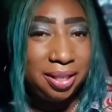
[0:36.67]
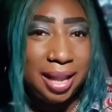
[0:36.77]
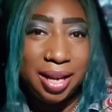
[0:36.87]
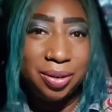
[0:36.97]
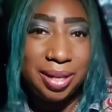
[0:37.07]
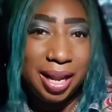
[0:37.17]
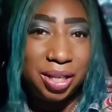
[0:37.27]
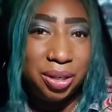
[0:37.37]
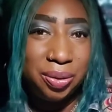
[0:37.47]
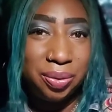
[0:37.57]
to entertain
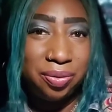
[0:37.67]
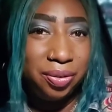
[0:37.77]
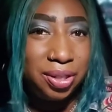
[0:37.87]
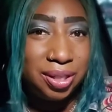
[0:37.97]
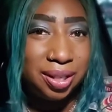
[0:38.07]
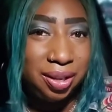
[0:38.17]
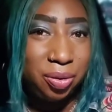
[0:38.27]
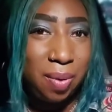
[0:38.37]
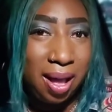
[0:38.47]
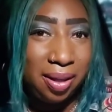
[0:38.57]
you for just a
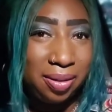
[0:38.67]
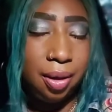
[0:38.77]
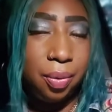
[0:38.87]
little while.